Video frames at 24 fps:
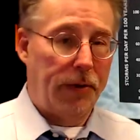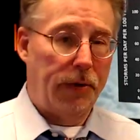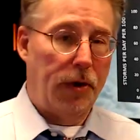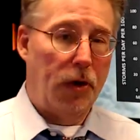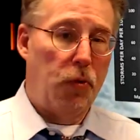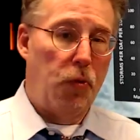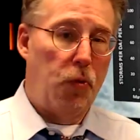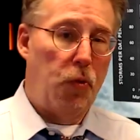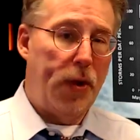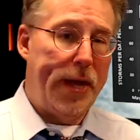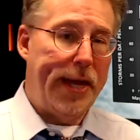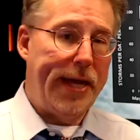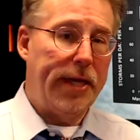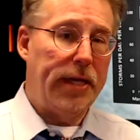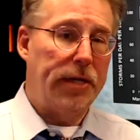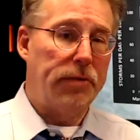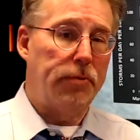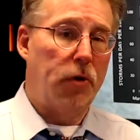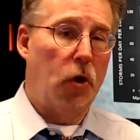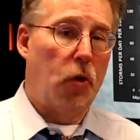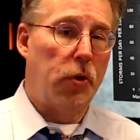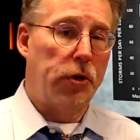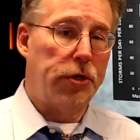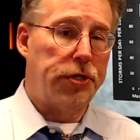a week
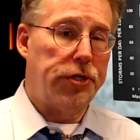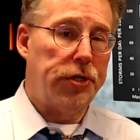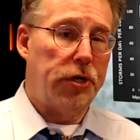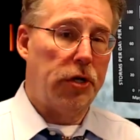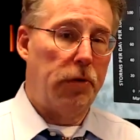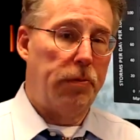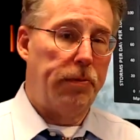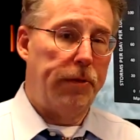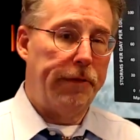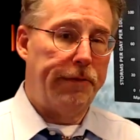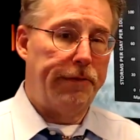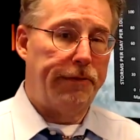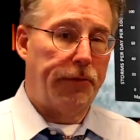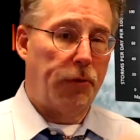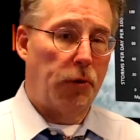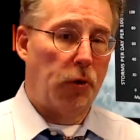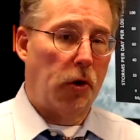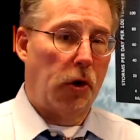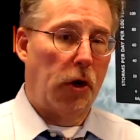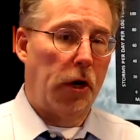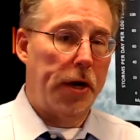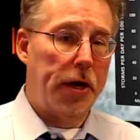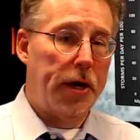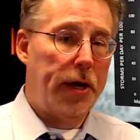or so
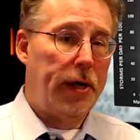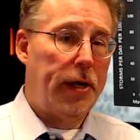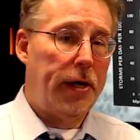before